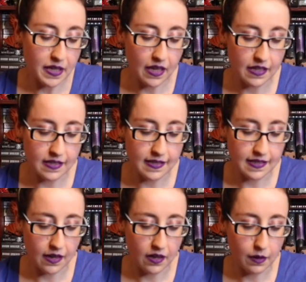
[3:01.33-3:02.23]
because
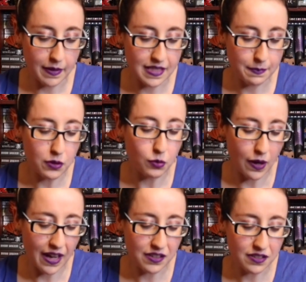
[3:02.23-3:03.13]
it's been a
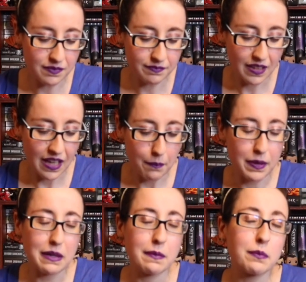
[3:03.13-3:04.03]
while,
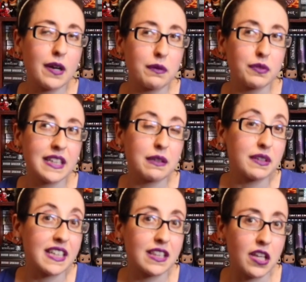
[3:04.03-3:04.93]
but I remember I
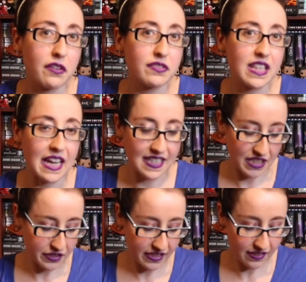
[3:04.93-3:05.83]
really loved that
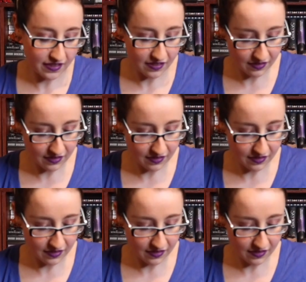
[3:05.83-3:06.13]
series.